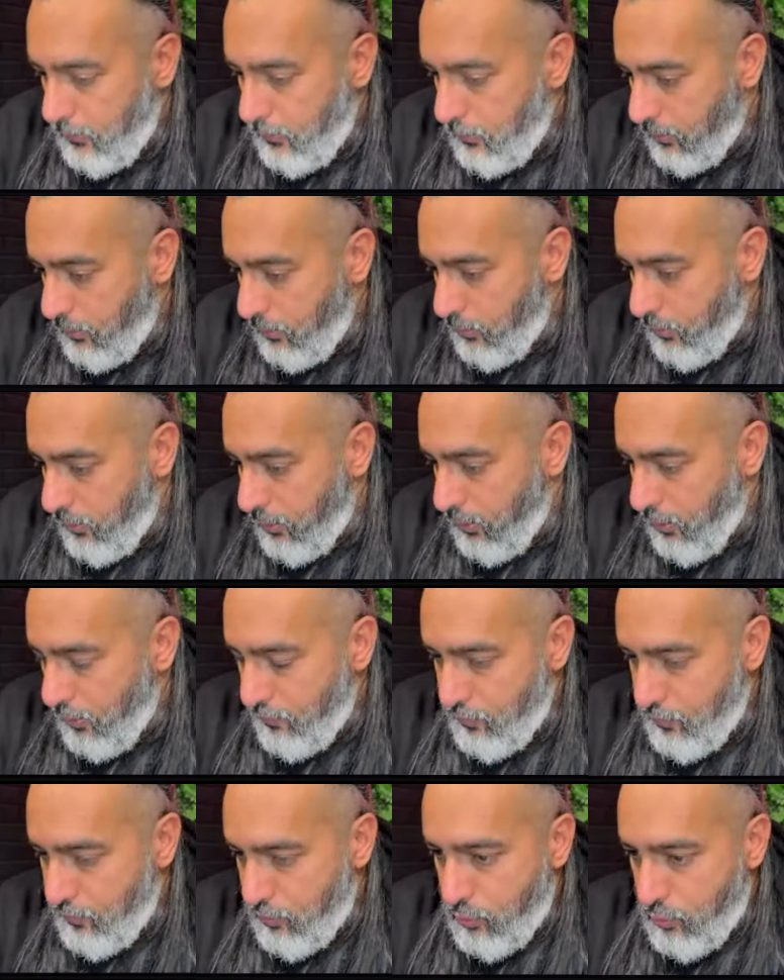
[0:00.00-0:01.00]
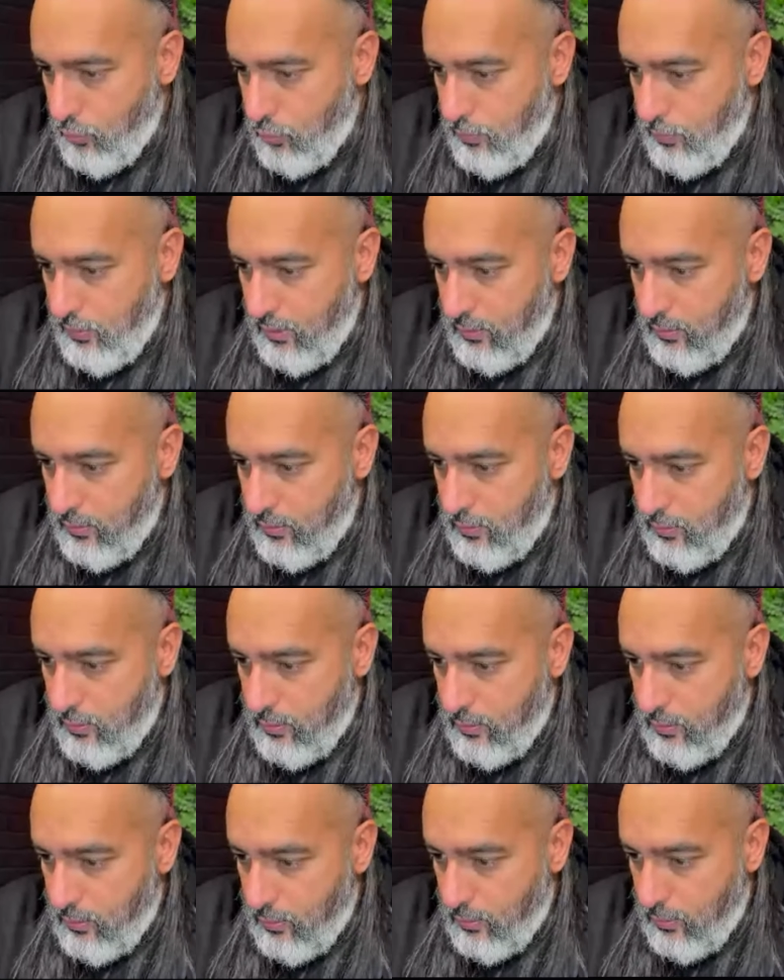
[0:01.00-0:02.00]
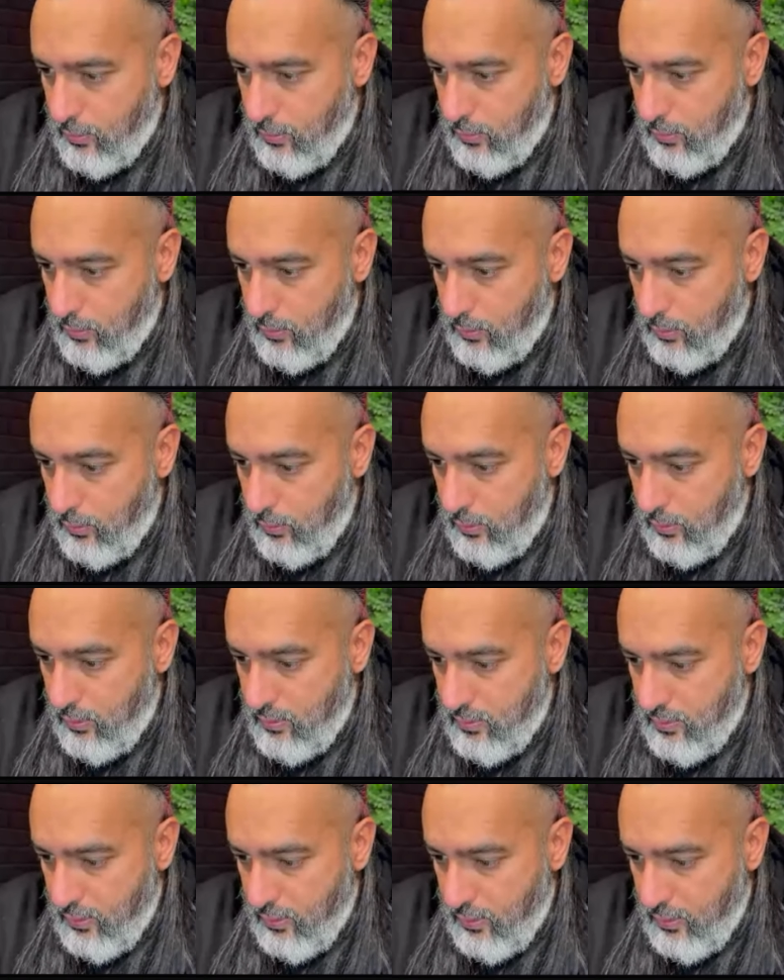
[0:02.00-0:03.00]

I'll go live in 2 minutes. Is